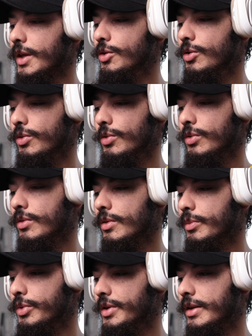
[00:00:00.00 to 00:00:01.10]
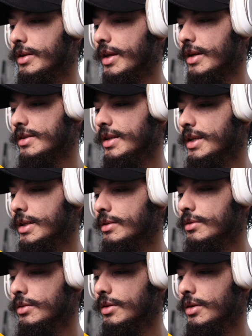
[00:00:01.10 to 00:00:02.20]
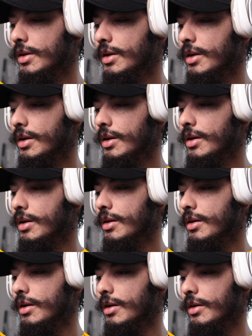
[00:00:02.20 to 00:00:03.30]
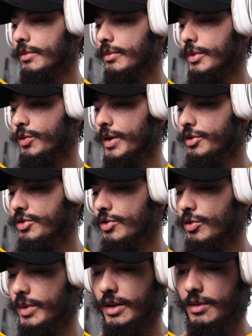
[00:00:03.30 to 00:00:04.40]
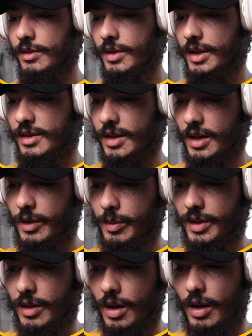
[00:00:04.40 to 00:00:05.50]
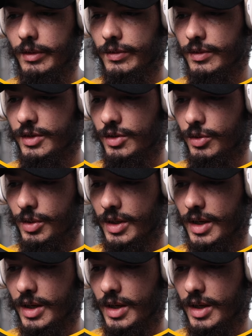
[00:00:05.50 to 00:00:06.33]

you put the text here, but when you zoom in, it's a little bit off, so you